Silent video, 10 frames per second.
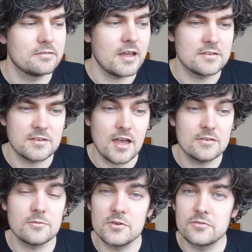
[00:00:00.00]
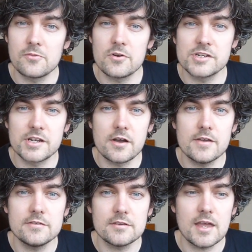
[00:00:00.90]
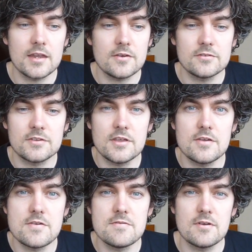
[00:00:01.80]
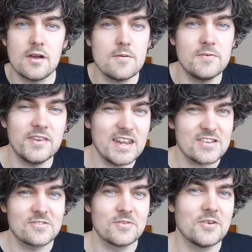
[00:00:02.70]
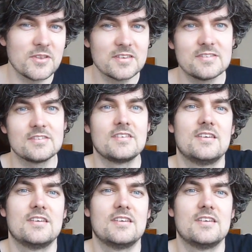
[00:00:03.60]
Thanks, as always, for watching, guys, and I'll see you, hopefully, in the next review of this.